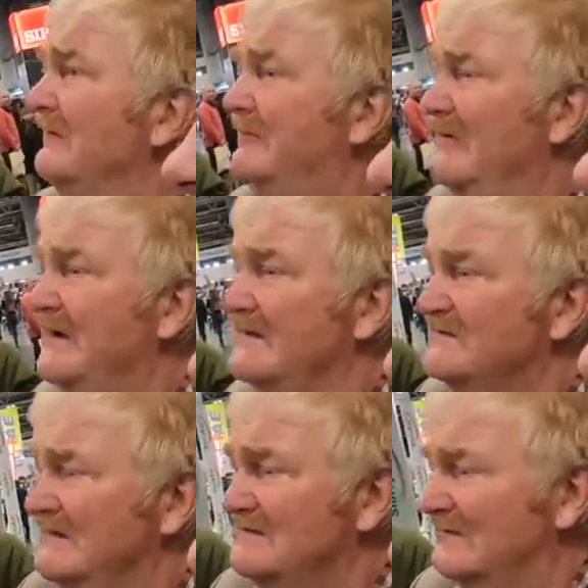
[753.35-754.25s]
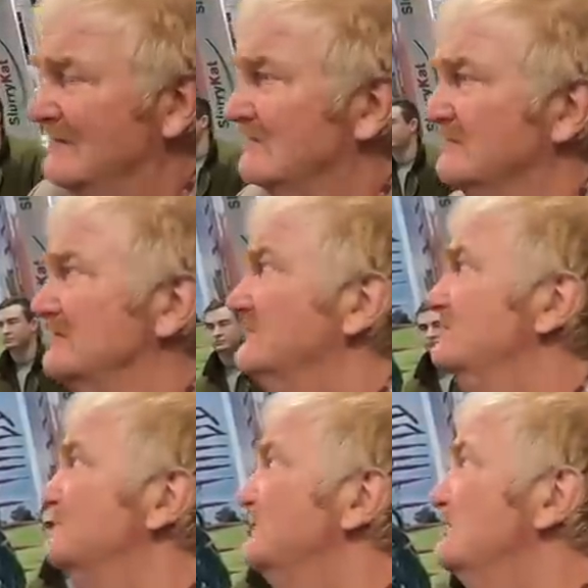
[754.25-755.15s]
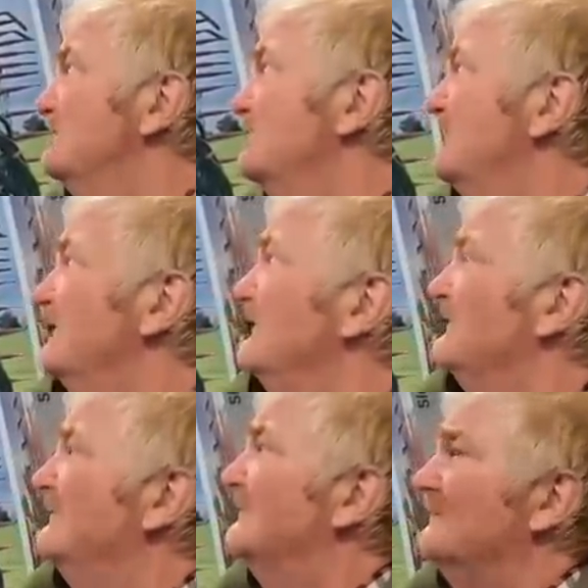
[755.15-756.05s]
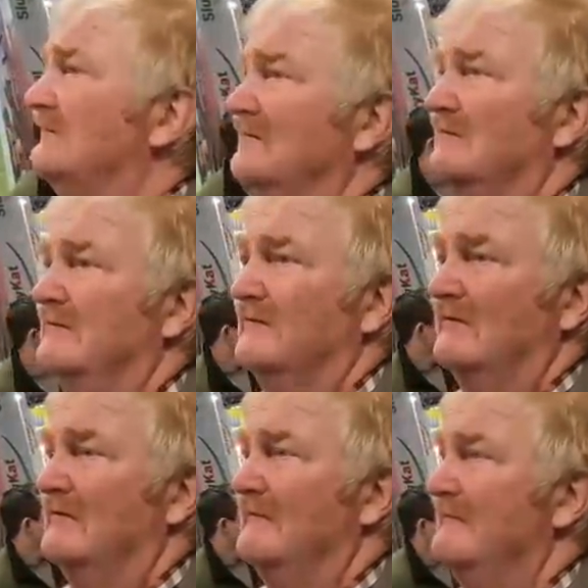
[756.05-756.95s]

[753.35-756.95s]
The point is, I think that's just there just to look